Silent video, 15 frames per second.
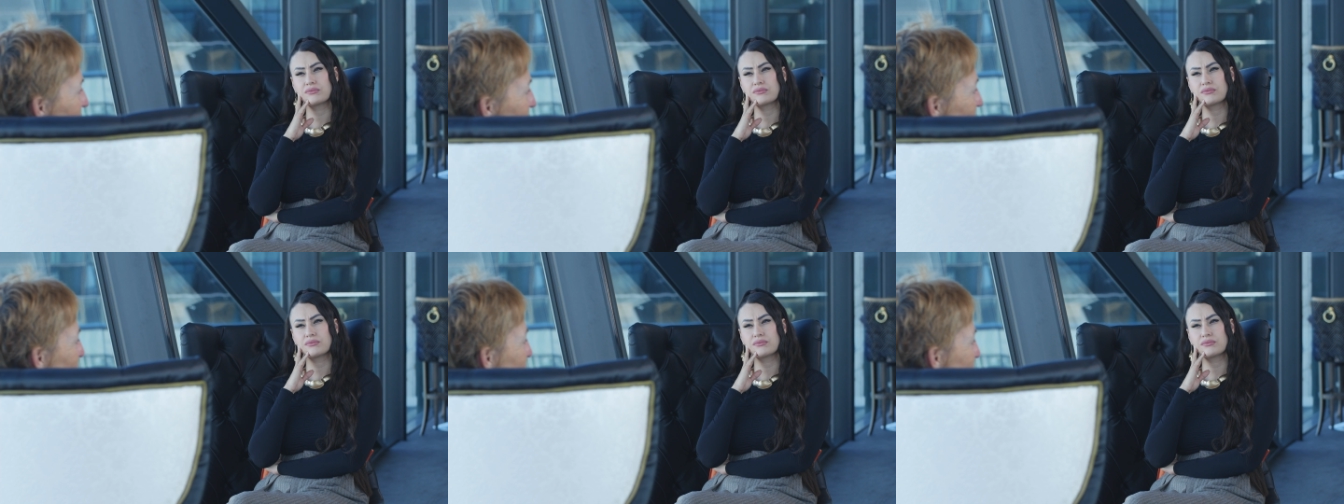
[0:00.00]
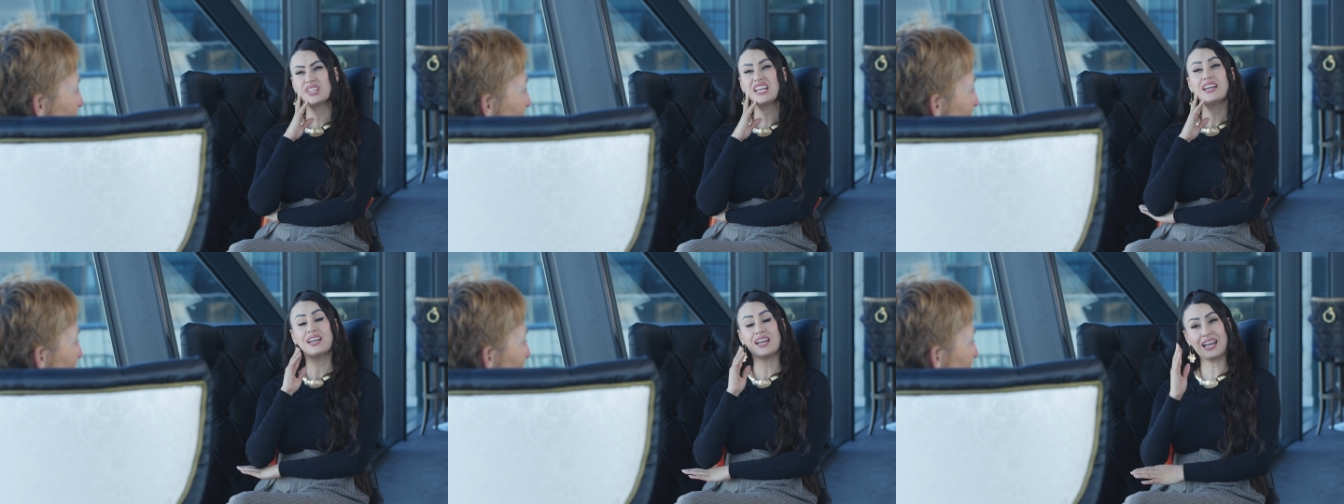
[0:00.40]
before you
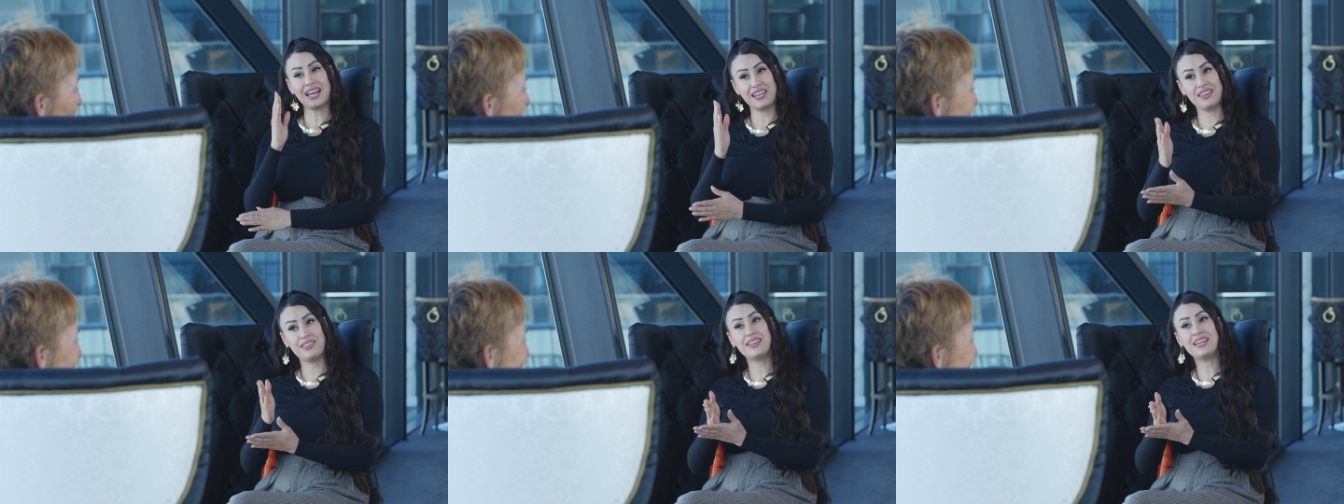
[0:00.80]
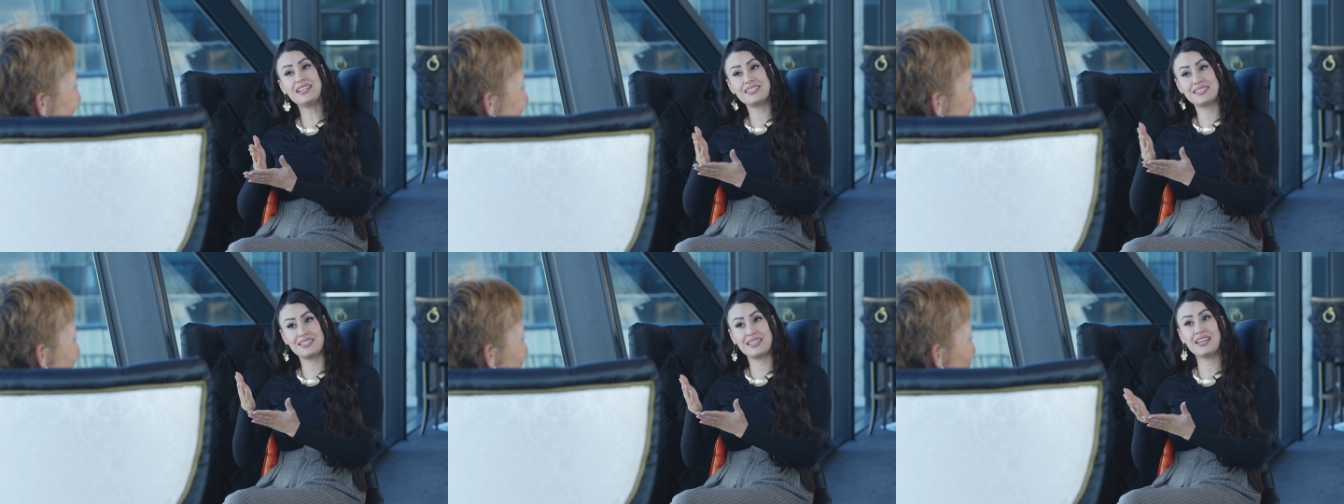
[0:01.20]
deploy. And are
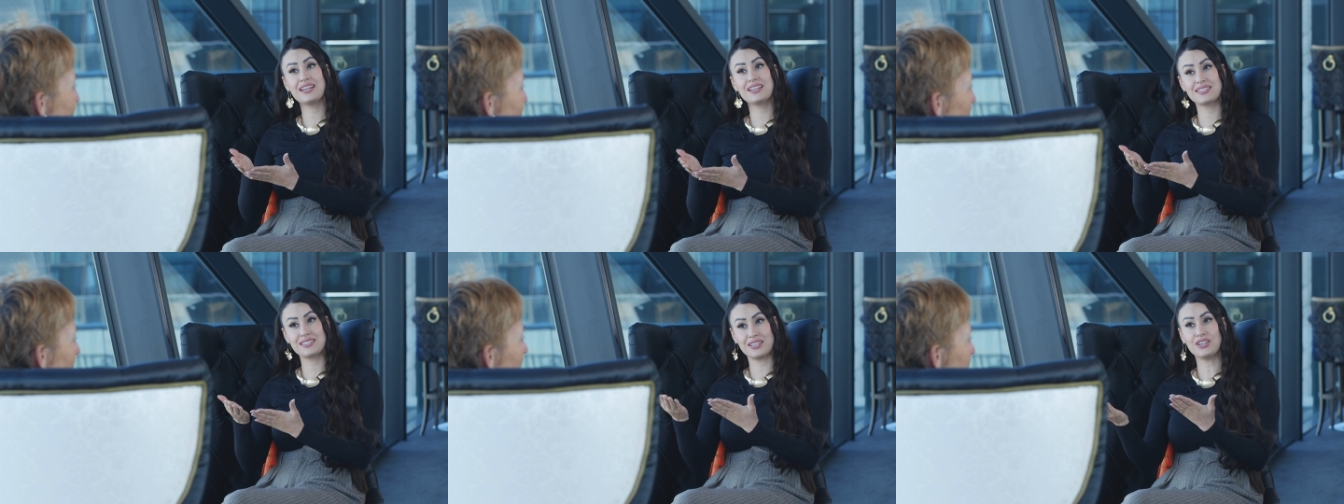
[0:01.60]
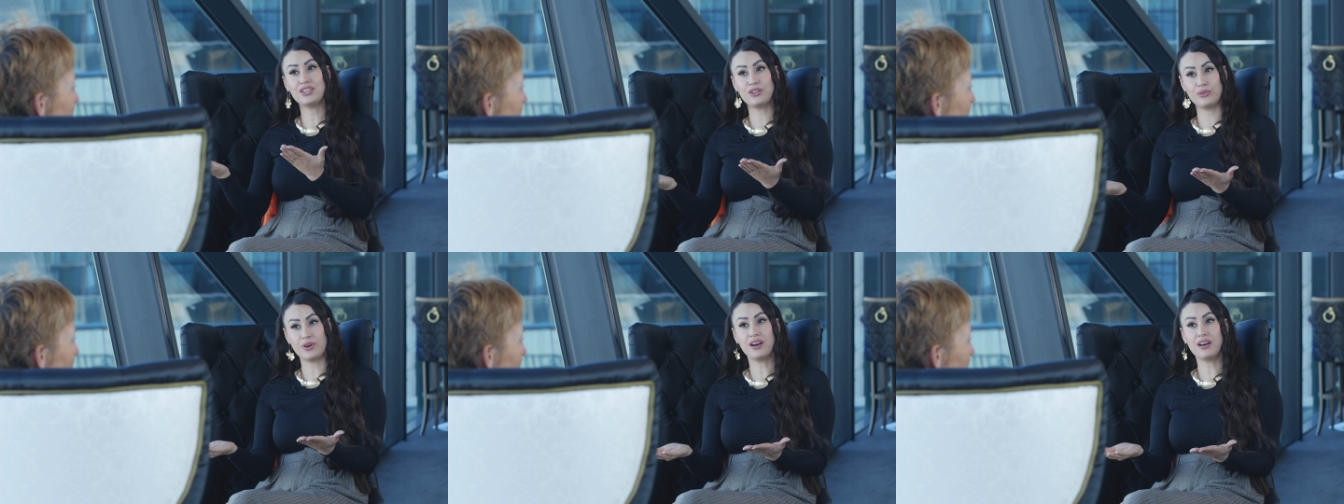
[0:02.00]
these things you that
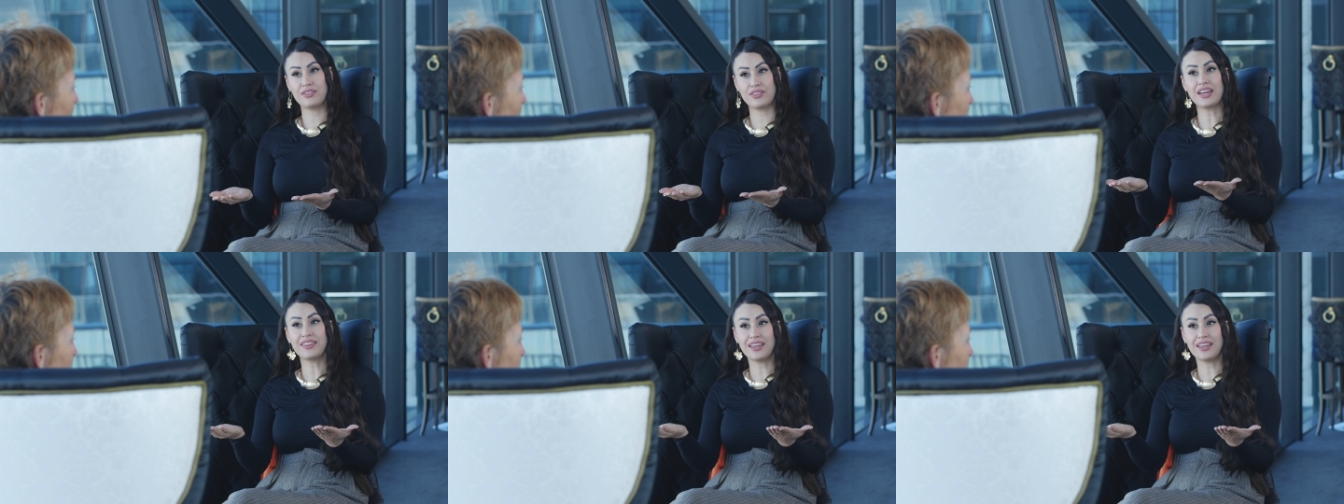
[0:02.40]
you are that